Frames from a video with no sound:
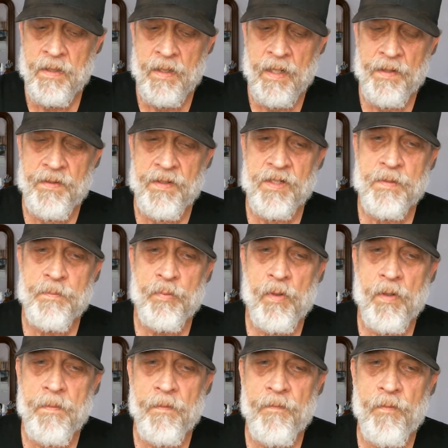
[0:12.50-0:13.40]
I've done
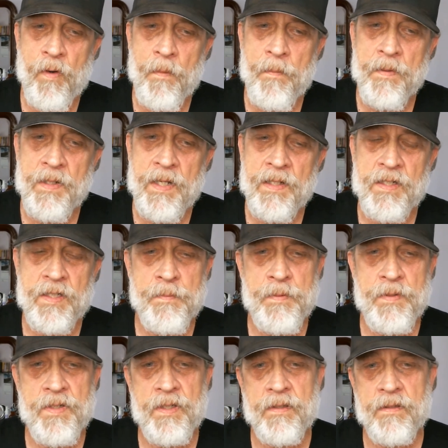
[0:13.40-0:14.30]
spray before, but not this
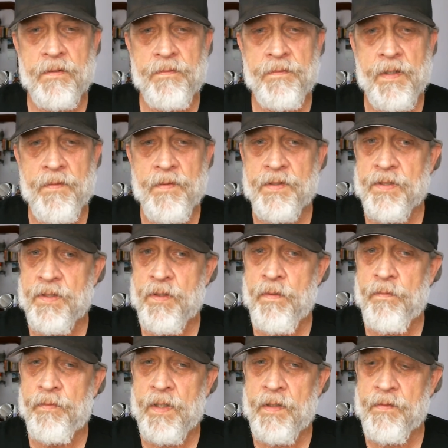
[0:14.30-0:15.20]
particular flavor. It's a new
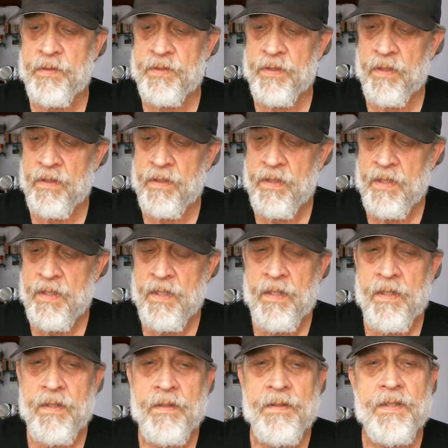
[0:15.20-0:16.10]
flavor, so
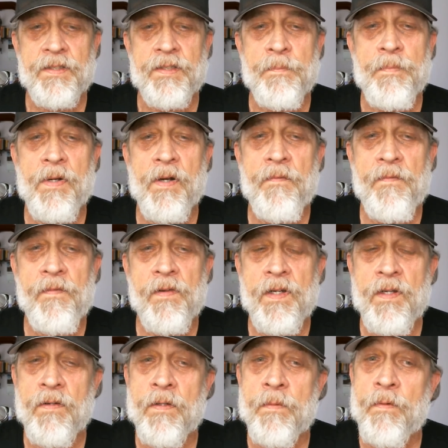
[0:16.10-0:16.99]
this is beer
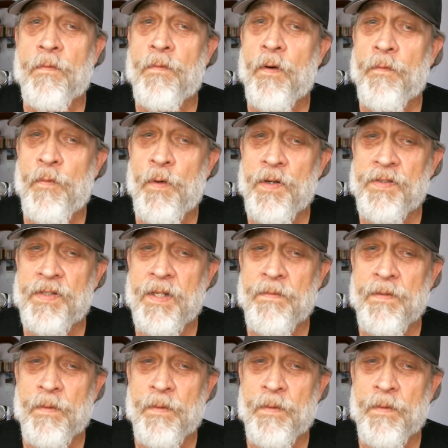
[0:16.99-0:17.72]
video number 447.